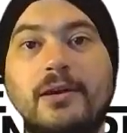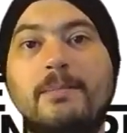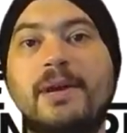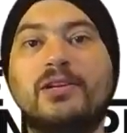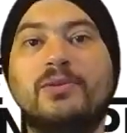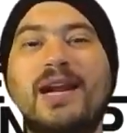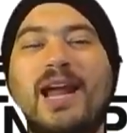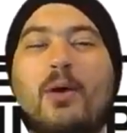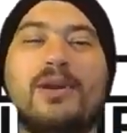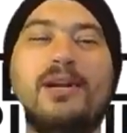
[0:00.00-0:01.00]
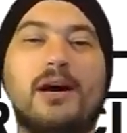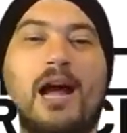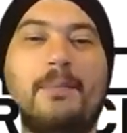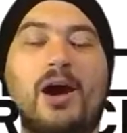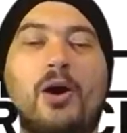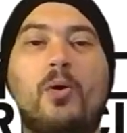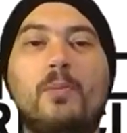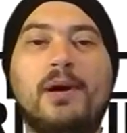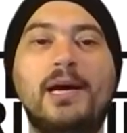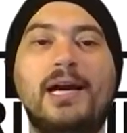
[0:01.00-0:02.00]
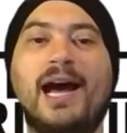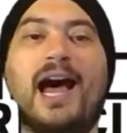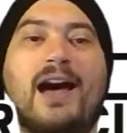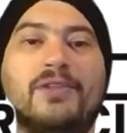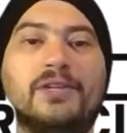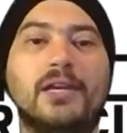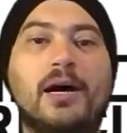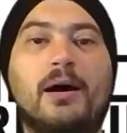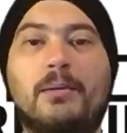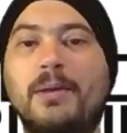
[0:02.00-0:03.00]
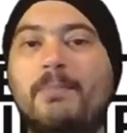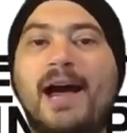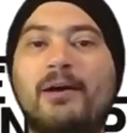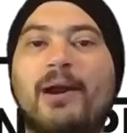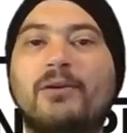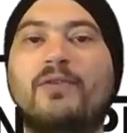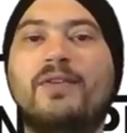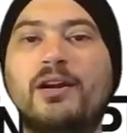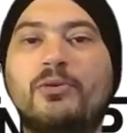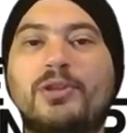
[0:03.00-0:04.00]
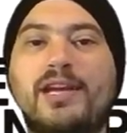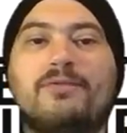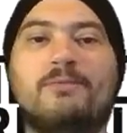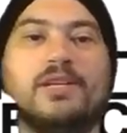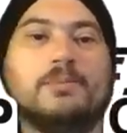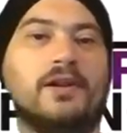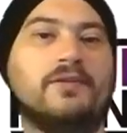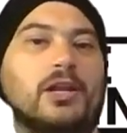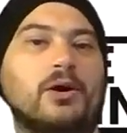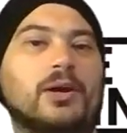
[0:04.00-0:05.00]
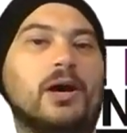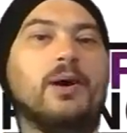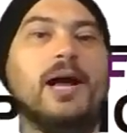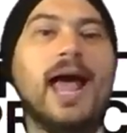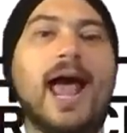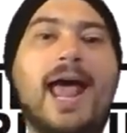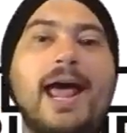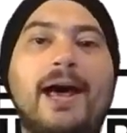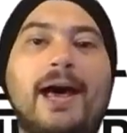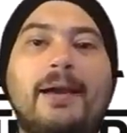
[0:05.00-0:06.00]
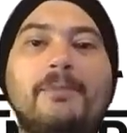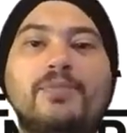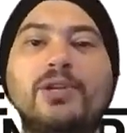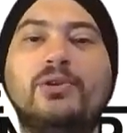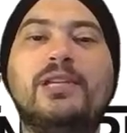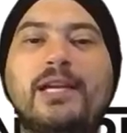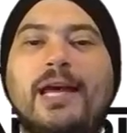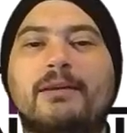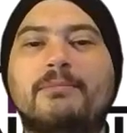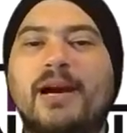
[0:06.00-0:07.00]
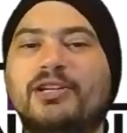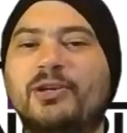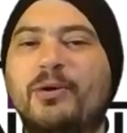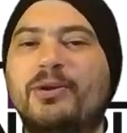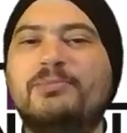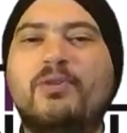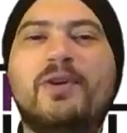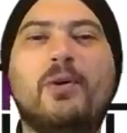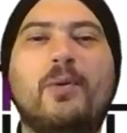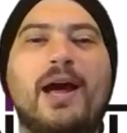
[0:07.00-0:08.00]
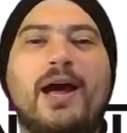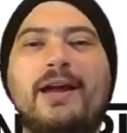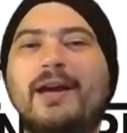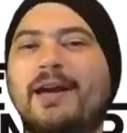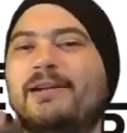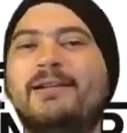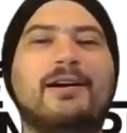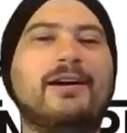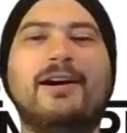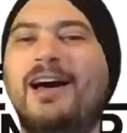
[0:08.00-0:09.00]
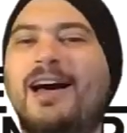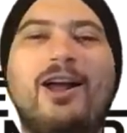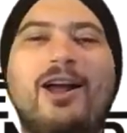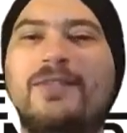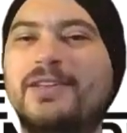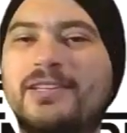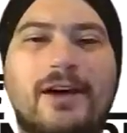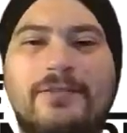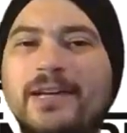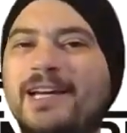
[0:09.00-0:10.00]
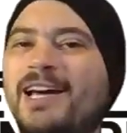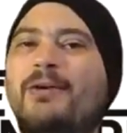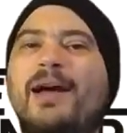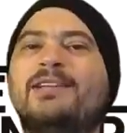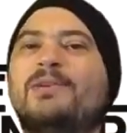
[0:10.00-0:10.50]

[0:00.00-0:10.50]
Because right now I'm at home. I have this the background over here with the F Principle of the logo, and you see like my shoulders moving away and all of this stuff, right?